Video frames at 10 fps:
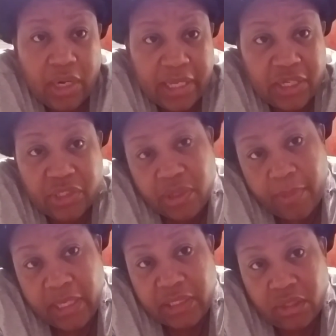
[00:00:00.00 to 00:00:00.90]
like there's
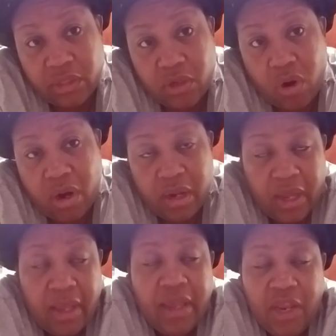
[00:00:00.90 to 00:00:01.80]
somebody still in the car,
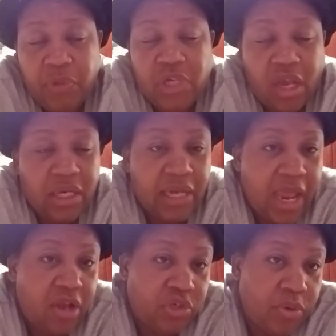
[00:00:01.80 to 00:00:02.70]
he was talking
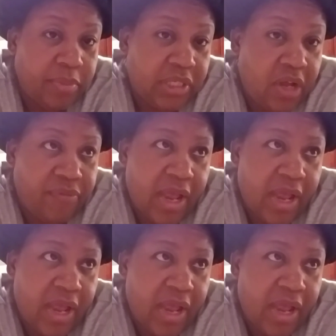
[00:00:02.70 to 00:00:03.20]
loud to himself.